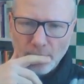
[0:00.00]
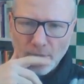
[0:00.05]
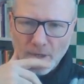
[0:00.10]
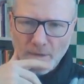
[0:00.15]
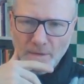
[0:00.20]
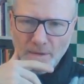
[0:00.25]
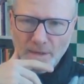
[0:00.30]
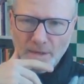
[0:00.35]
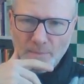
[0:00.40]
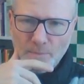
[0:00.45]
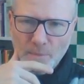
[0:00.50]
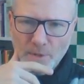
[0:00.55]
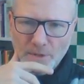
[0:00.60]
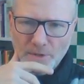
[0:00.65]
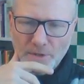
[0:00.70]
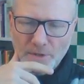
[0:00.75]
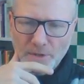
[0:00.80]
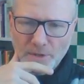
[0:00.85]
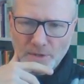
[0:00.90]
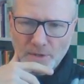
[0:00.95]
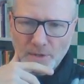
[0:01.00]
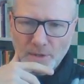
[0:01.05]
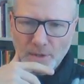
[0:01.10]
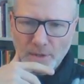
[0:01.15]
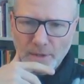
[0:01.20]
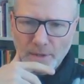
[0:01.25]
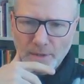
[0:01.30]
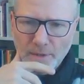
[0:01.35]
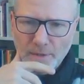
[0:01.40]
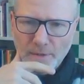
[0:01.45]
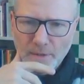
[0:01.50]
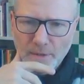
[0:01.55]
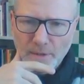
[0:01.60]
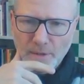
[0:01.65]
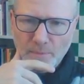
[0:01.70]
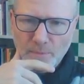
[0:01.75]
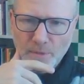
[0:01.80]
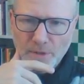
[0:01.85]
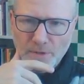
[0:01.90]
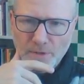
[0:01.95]
That much is clear.
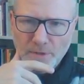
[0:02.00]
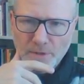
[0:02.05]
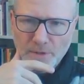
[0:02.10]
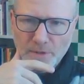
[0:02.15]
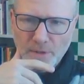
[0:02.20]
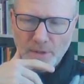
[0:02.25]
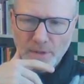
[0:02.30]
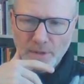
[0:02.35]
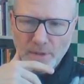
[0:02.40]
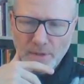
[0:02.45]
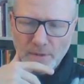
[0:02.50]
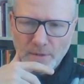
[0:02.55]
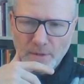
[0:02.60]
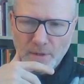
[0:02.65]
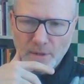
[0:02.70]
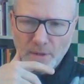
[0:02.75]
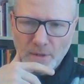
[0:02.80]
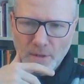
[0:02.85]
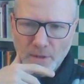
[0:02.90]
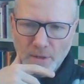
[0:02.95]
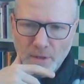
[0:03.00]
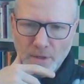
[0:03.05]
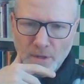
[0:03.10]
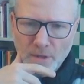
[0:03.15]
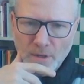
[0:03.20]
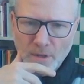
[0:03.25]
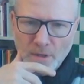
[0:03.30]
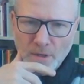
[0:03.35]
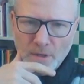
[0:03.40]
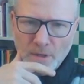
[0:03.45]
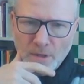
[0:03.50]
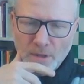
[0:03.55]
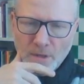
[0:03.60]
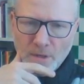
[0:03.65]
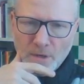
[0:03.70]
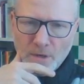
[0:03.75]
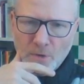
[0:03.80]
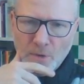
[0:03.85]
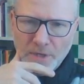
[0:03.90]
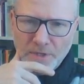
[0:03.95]
That much is clear.
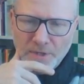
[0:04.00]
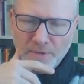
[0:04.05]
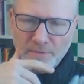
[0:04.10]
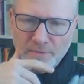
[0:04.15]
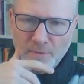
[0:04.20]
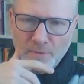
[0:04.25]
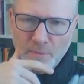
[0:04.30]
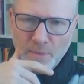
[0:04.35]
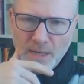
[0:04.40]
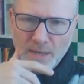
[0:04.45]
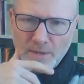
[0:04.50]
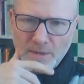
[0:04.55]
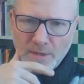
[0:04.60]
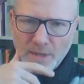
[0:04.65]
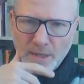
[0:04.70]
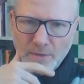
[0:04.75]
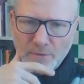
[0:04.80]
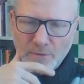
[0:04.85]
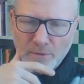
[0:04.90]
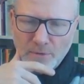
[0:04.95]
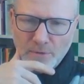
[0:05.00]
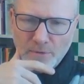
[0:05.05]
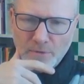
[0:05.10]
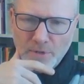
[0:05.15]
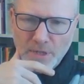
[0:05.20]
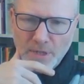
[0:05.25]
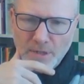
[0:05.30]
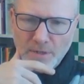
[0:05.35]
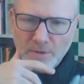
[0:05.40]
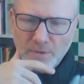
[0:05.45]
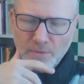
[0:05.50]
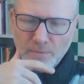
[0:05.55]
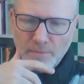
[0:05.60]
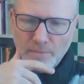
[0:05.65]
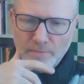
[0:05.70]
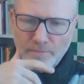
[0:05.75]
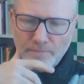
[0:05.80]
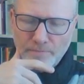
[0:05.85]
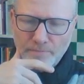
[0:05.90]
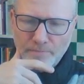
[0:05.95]
Question remains how to continue.
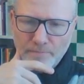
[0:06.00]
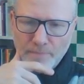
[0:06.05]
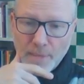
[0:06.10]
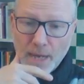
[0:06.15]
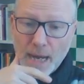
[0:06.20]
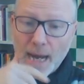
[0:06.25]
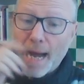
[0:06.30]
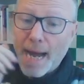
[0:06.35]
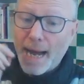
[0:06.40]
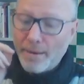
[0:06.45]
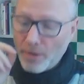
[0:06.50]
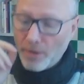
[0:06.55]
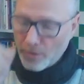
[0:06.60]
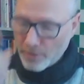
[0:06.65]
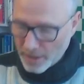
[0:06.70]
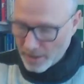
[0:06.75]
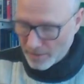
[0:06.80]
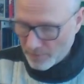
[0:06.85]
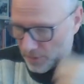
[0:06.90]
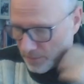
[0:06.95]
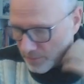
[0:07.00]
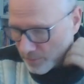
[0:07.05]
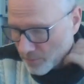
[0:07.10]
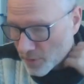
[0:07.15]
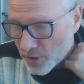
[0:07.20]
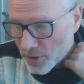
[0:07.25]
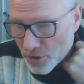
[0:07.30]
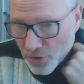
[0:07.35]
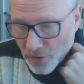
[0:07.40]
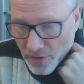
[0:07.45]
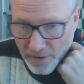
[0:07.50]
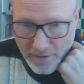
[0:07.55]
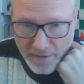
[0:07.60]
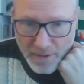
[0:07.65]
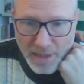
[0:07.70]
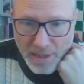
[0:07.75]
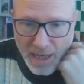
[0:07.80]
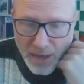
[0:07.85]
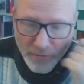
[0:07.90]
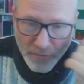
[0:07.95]
Okay, but Jonathan
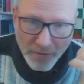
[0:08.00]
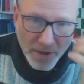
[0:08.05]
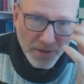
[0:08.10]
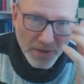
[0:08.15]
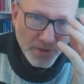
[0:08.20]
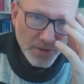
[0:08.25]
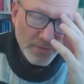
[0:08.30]
now finds